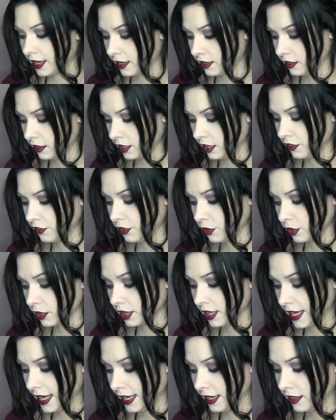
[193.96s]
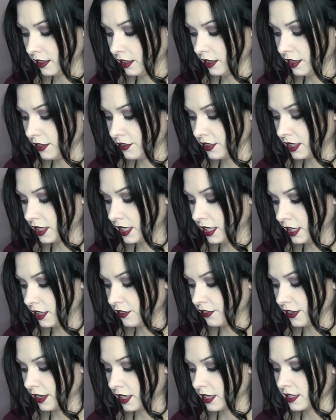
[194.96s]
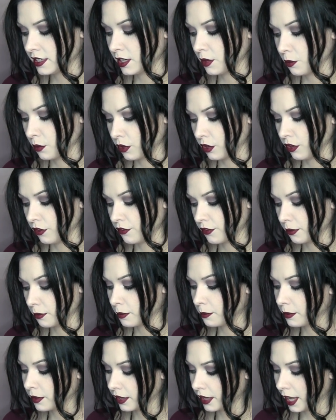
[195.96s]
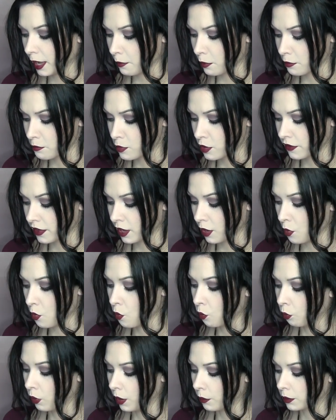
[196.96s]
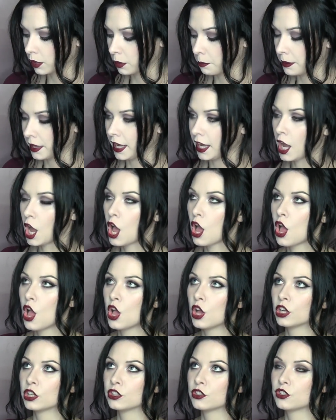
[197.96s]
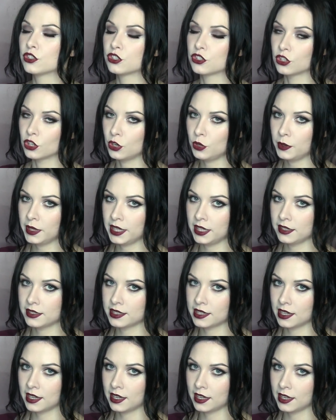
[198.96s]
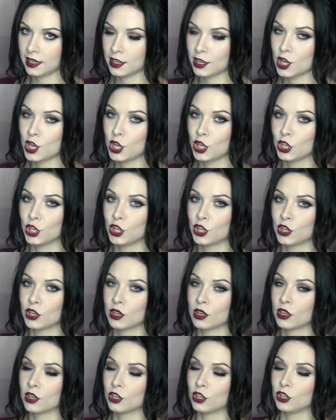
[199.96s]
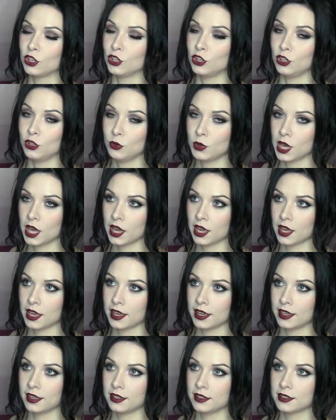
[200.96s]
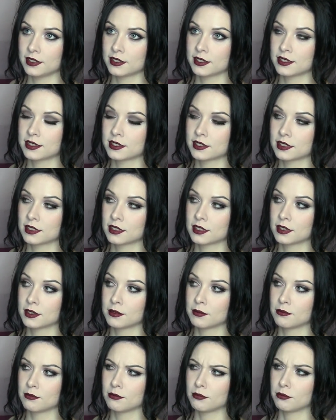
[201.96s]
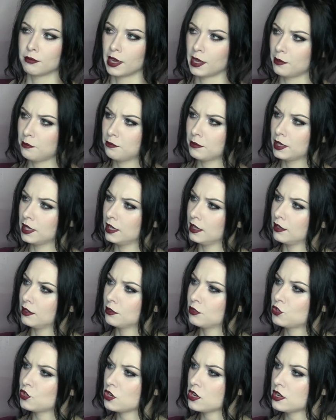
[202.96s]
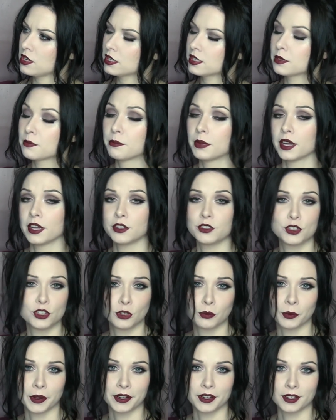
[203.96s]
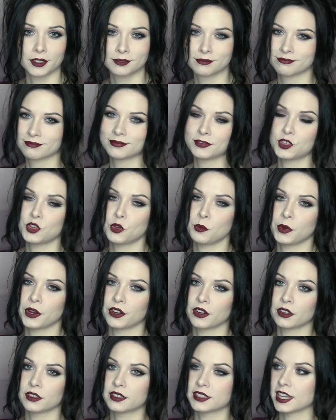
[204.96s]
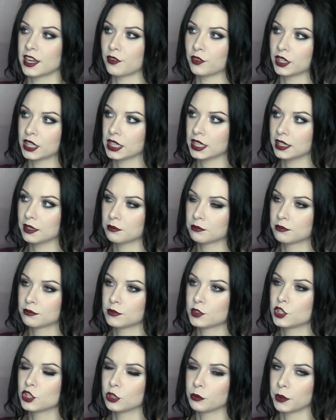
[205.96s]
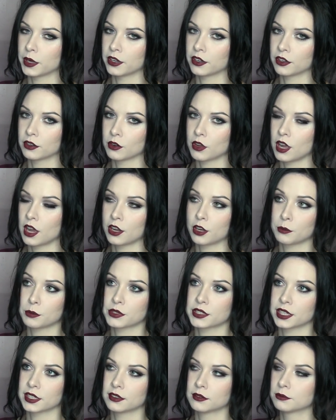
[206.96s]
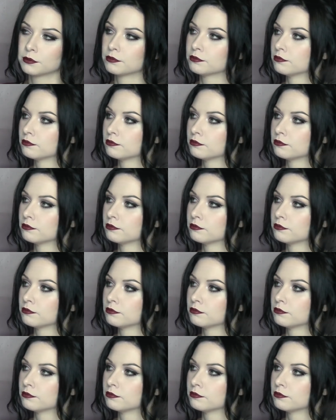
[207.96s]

And if you could live in any fantasy world from a book, game, or movie, what would it be? So easy. You guys might be shocked, but Tomb Raider. Tomb Raider, definitely. Tomb Raider, 100%.